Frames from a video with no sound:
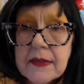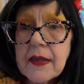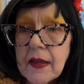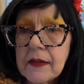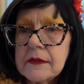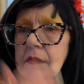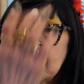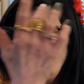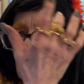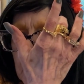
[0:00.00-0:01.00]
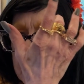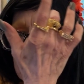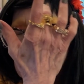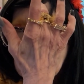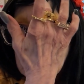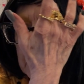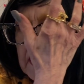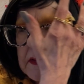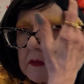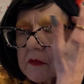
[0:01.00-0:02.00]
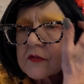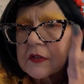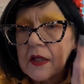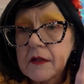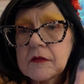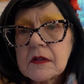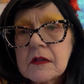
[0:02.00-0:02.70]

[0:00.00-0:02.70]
can order and look to get